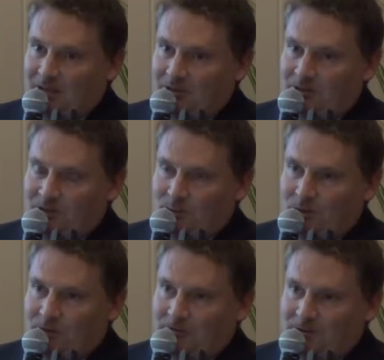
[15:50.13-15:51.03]
do this
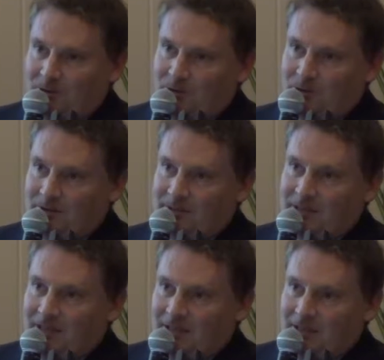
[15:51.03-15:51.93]
work for you
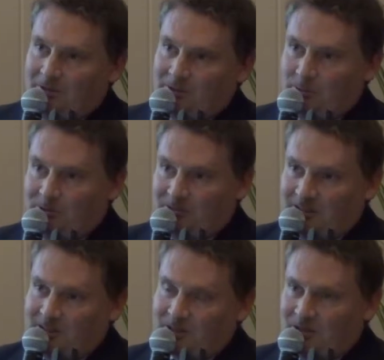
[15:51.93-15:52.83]
and we'll
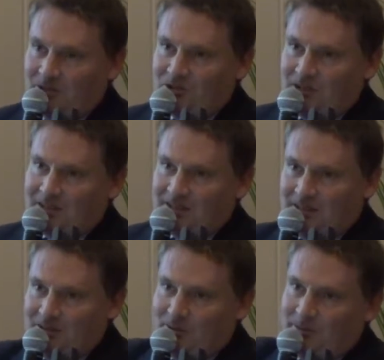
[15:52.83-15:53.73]
write this contract and
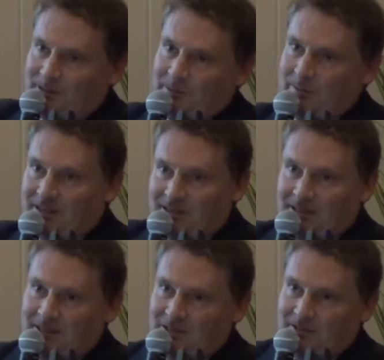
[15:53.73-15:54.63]
then you pay me back later.